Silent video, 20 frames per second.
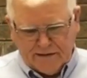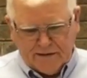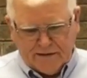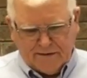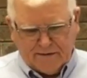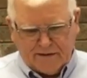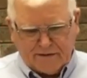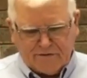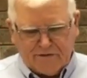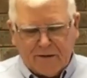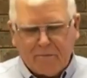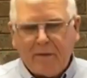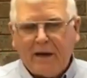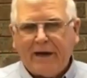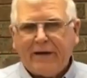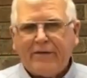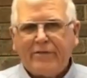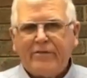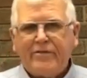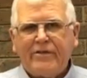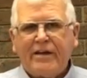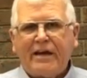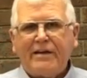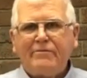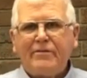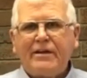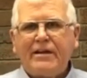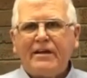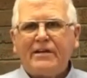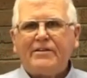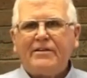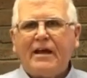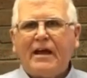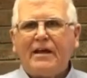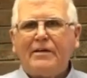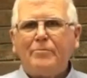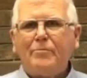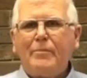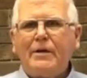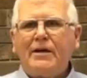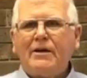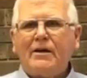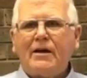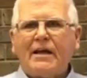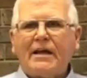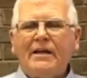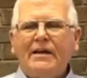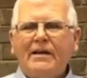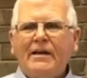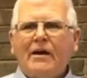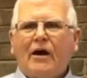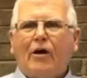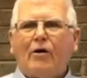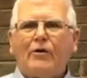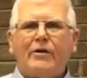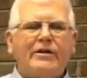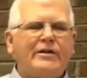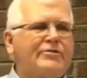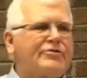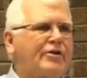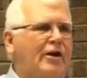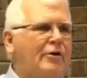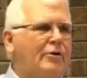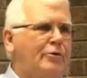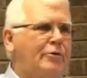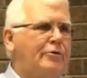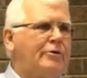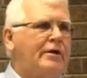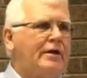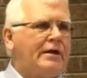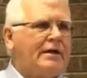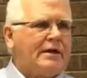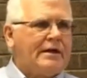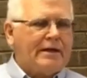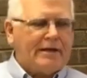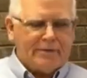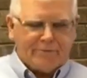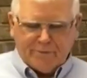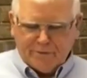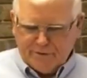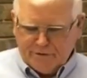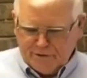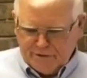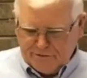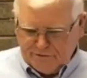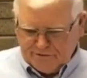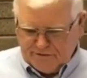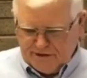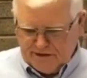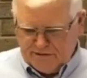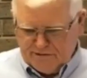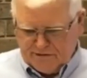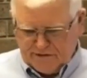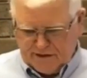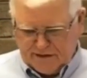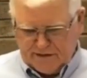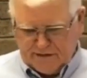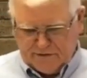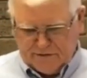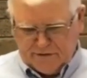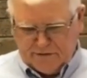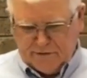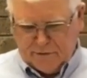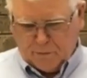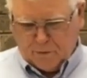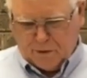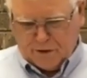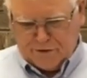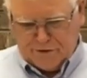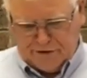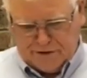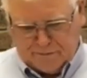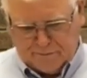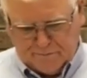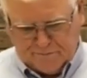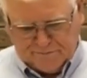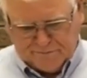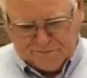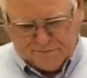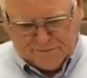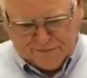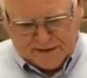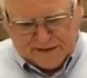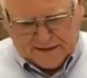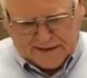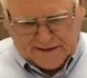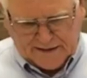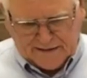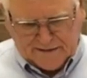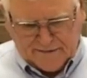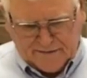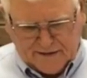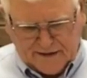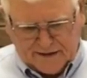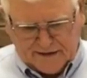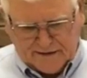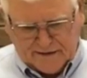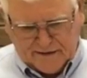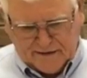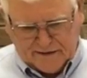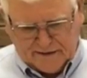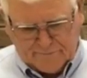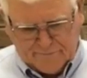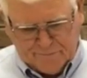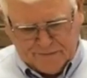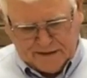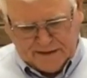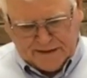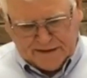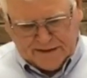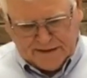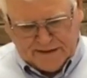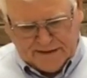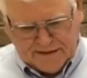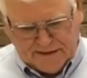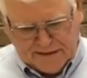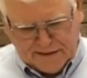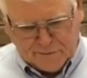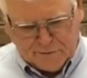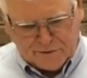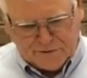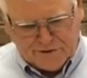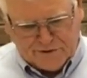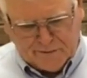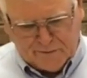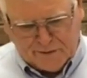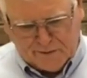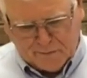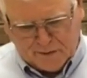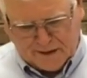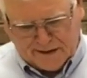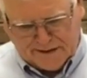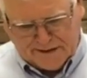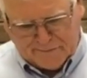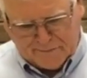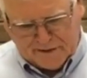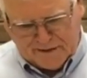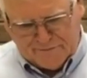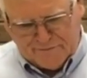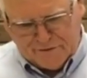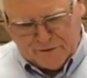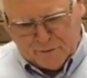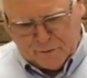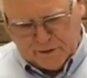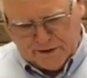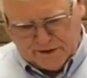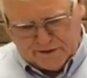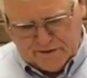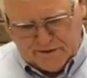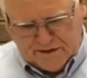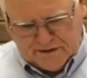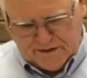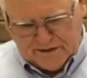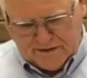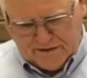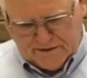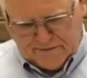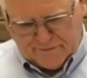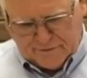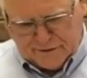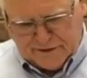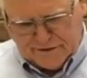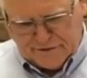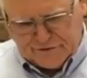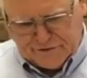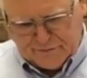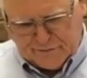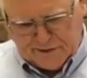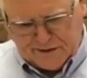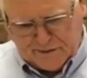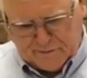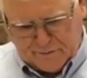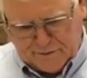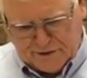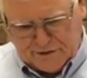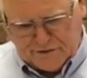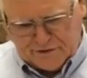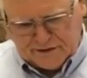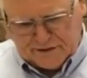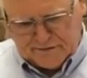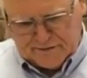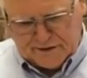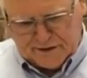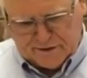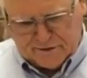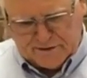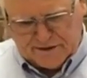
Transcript: that somehow David had, had merely on his own introduced these things into worship and that uh, he was to be blamed, if you will, for instrumental music in the Old